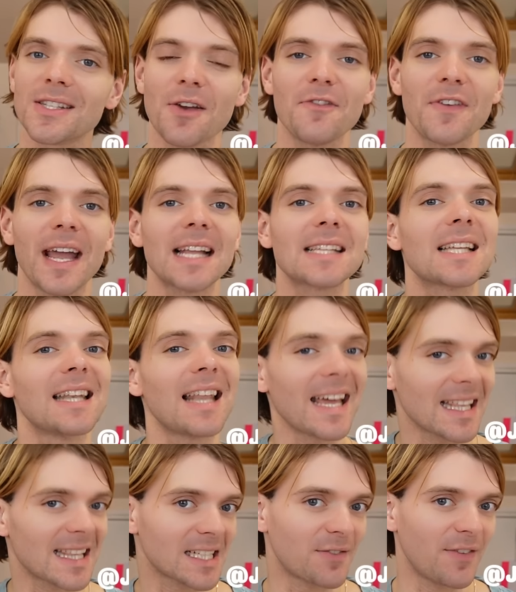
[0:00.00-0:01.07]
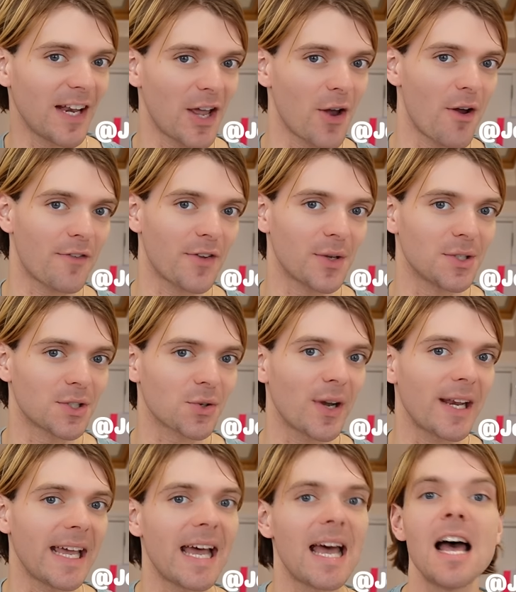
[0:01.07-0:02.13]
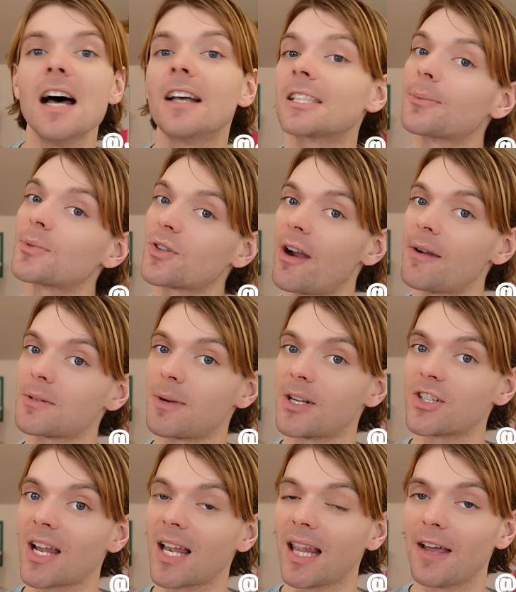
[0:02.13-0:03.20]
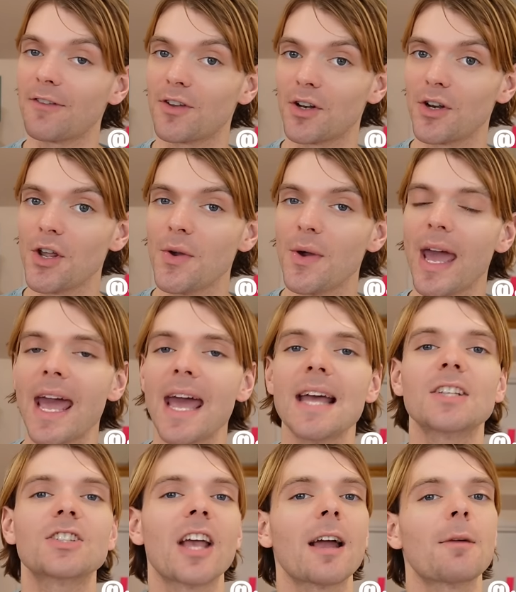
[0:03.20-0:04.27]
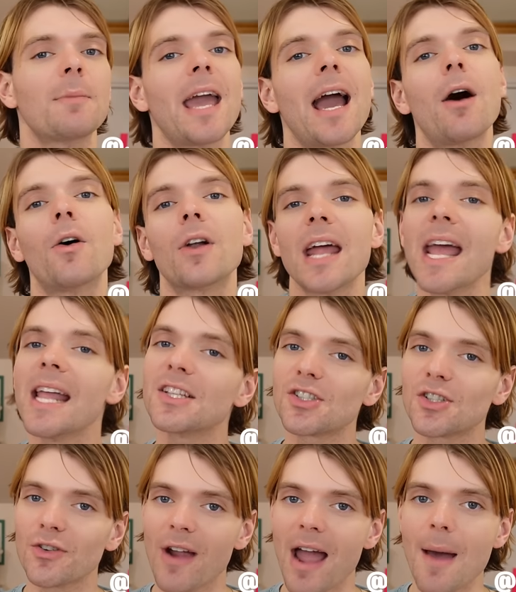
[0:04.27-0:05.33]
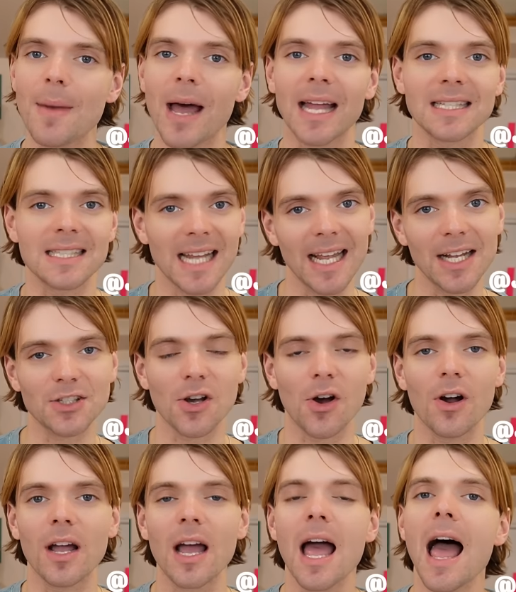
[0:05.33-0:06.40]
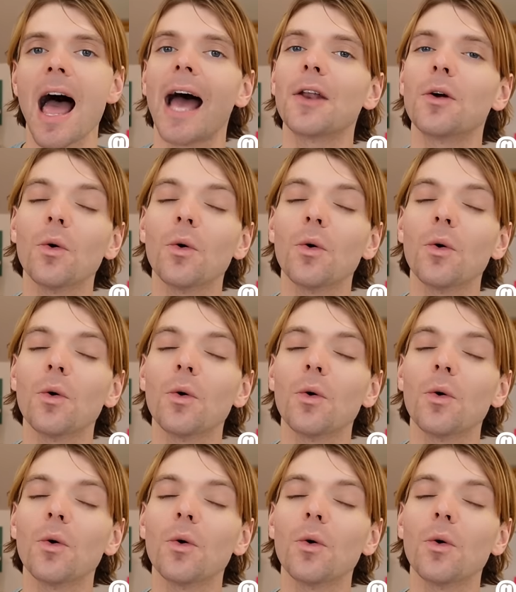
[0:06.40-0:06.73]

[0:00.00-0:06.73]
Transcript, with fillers: Don't forget to like this video if you enjoyed it, subscribe to my channel if you're new here, check me out on Instagram and TikTok, and